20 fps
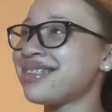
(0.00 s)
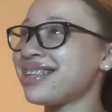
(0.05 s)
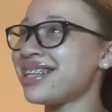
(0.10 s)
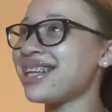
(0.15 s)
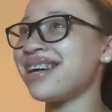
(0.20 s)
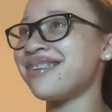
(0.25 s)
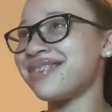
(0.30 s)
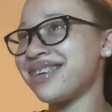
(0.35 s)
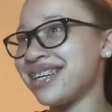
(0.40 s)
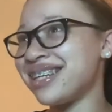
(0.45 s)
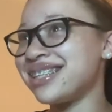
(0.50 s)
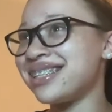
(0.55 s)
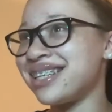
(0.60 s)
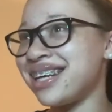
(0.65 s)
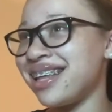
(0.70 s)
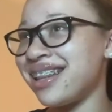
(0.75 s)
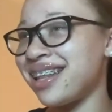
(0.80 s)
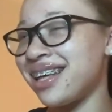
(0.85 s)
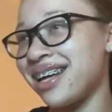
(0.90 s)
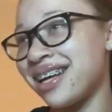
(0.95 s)
I'm gonna say
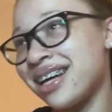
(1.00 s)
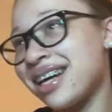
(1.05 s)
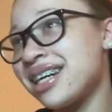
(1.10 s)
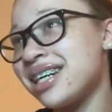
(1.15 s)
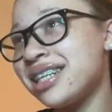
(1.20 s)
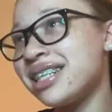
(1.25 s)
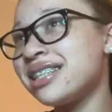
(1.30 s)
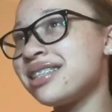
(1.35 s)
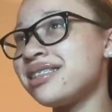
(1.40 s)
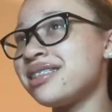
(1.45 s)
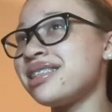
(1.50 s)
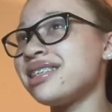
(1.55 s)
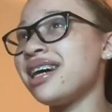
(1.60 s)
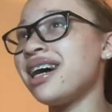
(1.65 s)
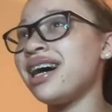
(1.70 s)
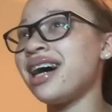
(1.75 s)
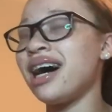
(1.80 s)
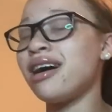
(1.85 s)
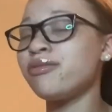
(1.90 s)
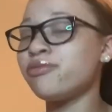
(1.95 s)
that. Cause
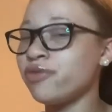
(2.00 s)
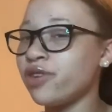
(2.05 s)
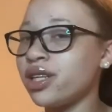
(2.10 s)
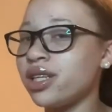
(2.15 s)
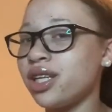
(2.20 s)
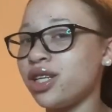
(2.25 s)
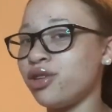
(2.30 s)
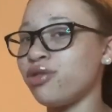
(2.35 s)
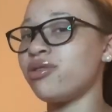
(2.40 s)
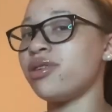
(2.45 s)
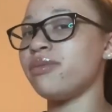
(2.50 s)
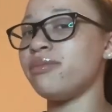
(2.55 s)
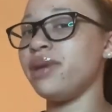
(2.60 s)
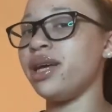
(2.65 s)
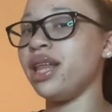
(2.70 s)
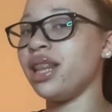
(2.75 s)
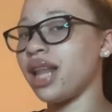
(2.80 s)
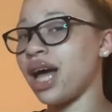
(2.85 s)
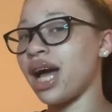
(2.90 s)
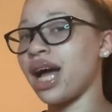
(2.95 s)
y'all, I'm really doing me.
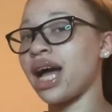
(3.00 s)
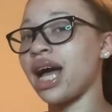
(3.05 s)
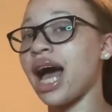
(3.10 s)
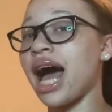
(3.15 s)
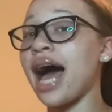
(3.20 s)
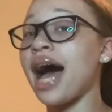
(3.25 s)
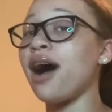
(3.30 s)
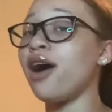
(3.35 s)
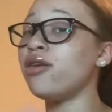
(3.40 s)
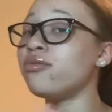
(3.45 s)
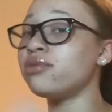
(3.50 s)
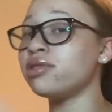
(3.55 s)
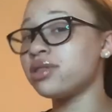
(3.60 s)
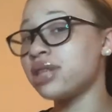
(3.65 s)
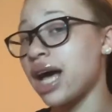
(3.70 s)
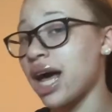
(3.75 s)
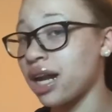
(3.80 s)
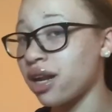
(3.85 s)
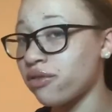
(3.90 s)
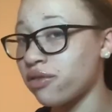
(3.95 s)
Like I almost
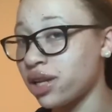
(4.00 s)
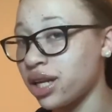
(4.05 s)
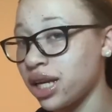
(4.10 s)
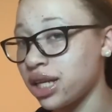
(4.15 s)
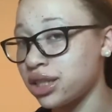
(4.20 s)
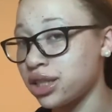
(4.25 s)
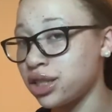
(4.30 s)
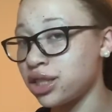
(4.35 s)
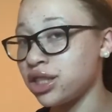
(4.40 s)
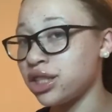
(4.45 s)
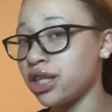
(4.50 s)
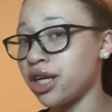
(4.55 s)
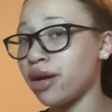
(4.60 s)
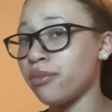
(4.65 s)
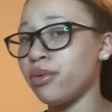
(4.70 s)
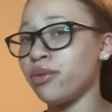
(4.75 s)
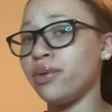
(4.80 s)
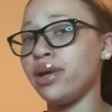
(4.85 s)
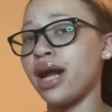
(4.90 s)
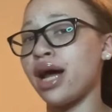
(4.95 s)
got in a relationship,
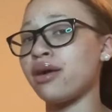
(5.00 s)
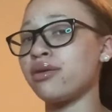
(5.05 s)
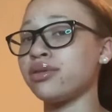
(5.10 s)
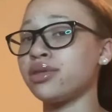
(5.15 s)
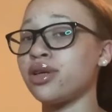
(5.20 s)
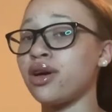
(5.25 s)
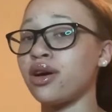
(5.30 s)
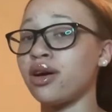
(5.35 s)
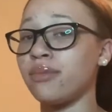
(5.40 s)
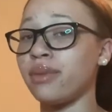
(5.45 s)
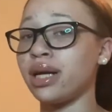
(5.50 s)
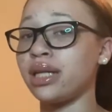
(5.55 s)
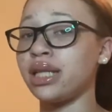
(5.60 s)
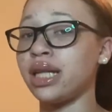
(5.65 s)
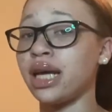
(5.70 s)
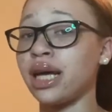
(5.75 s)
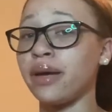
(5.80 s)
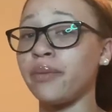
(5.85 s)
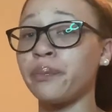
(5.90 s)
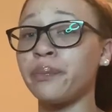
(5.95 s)
but we're not gonna talk about
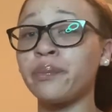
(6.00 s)
that.